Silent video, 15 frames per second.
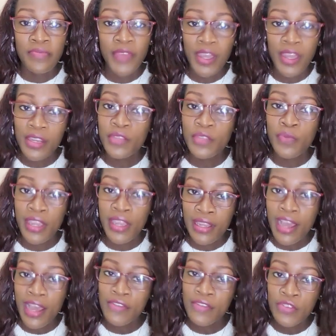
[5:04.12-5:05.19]
then it
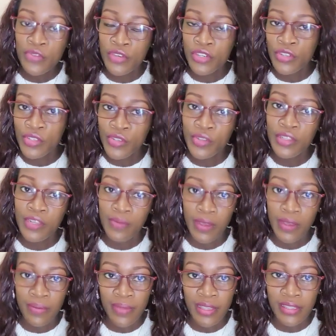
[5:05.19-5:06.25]
may have to reduce on the
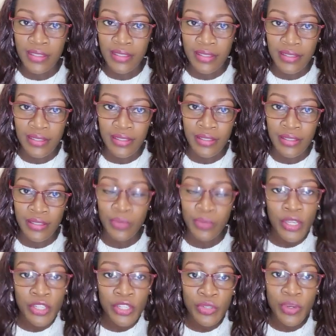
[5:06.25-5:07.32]
babies to
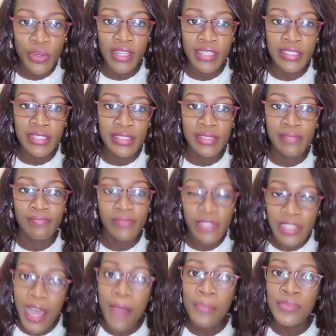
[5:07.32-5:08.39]
make sure that
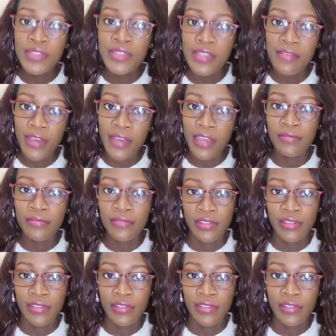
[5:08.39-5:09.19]
some survive.